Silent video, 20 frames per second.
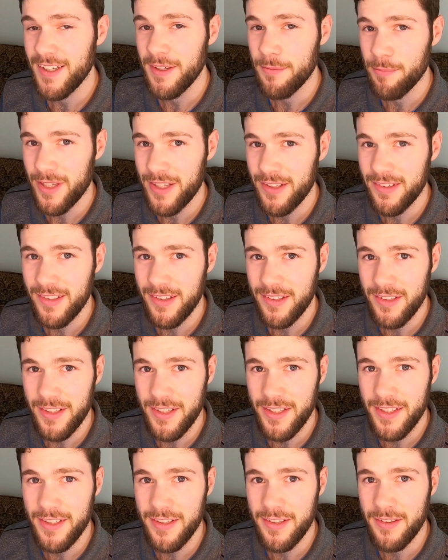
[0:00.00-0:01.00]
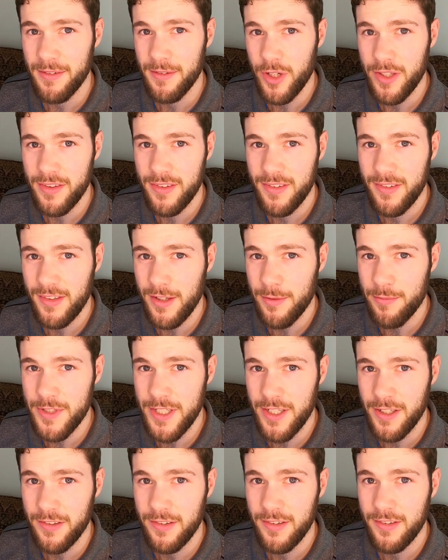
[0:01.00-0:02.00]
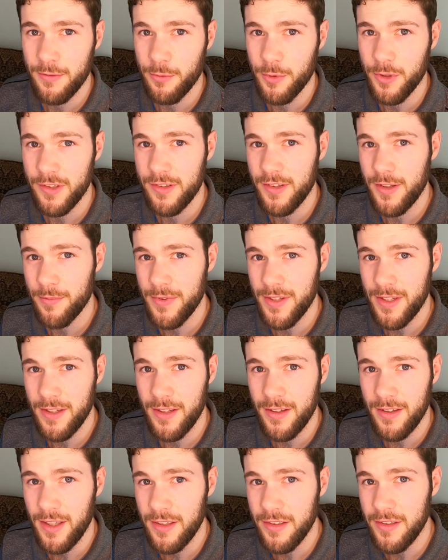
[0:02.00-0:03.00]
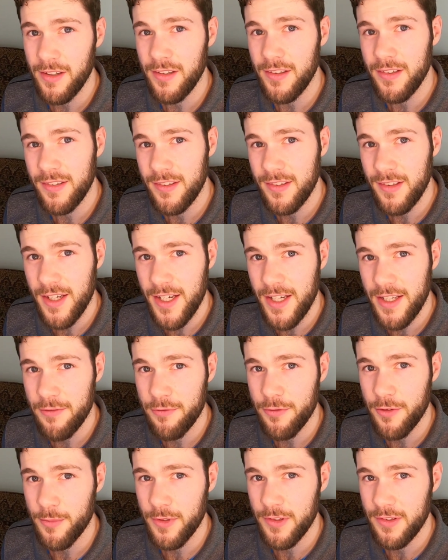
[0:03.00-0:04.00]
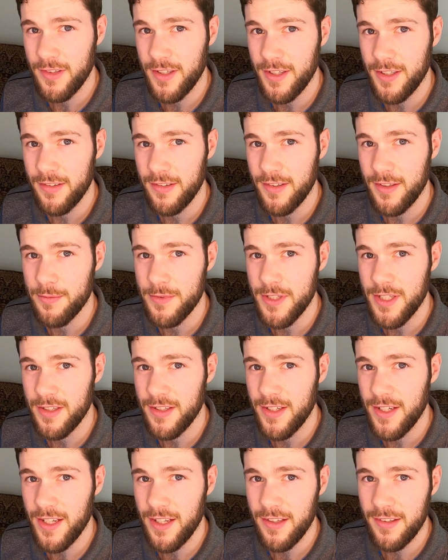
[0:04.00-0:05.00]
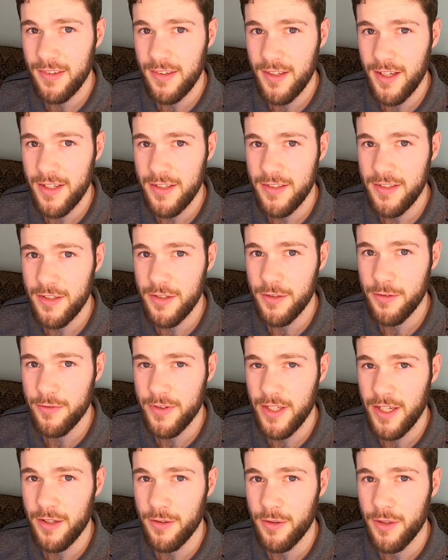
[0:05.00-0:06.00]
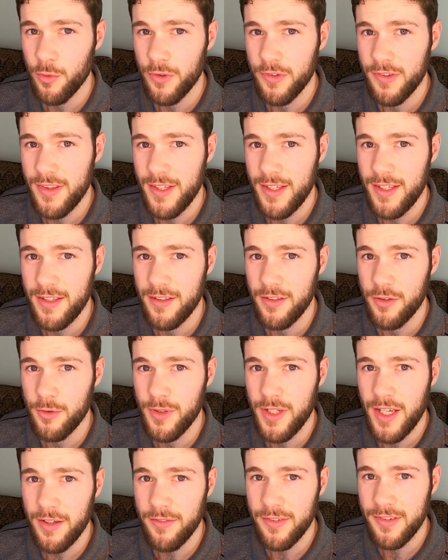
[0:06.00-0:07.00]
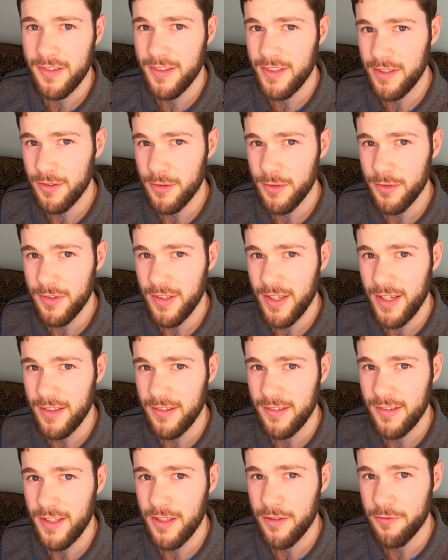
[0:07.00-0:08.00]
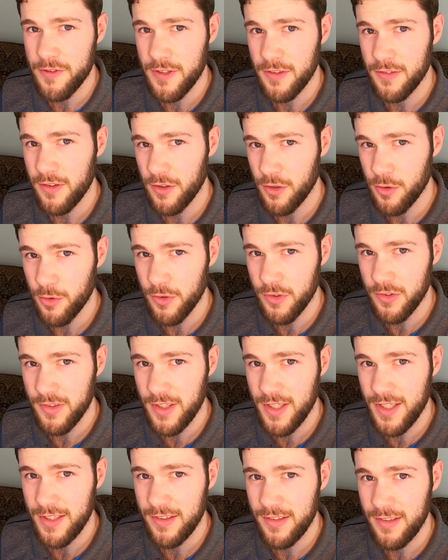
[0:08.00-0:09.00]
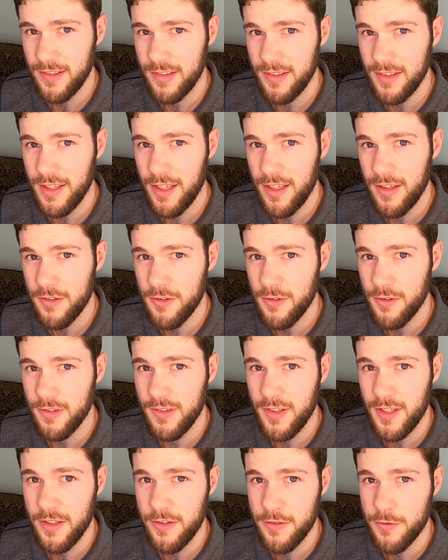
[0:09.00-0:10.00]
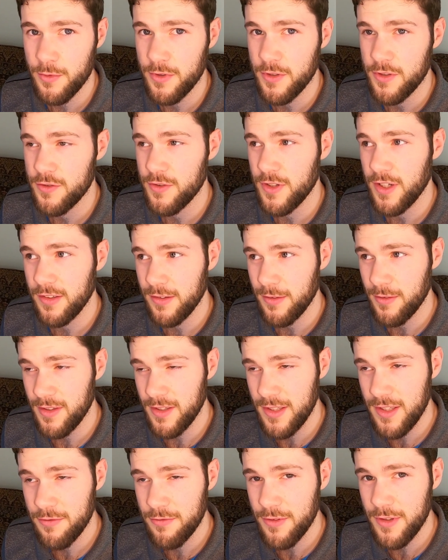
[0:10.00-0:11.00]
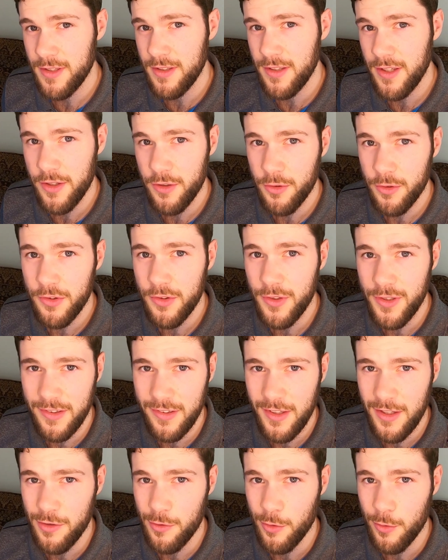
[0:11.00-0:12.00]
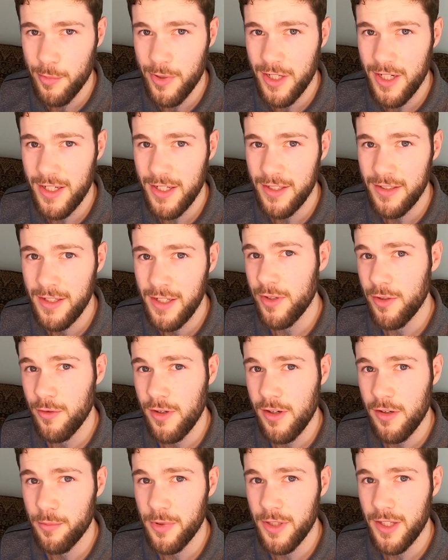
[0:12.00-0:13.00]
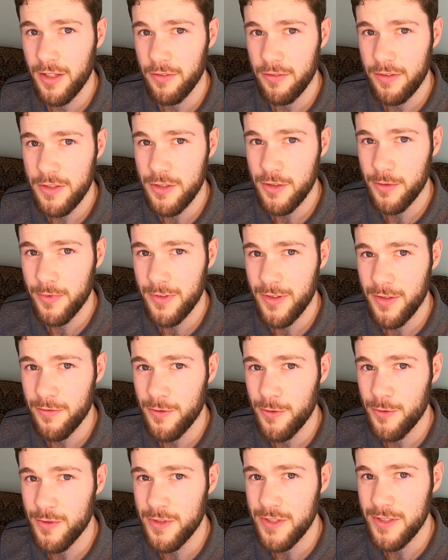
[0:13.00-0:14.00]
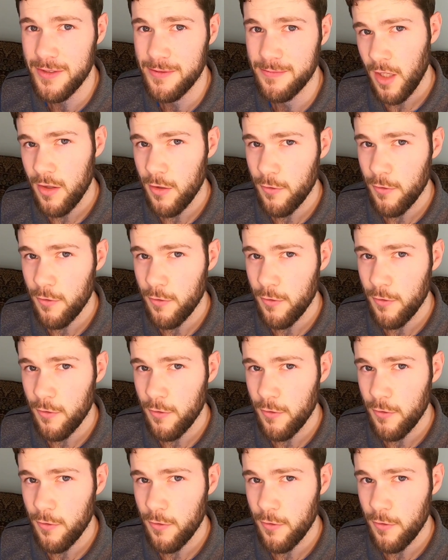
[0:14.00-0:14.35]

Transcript: yeah, basically breadth subjects were something a little aside from your science subject. And I guess the idea of that was that you would have skills outside of just the core sciences in case you decided you want to try something different, and also to set you apart when you are applying for jobs in the future.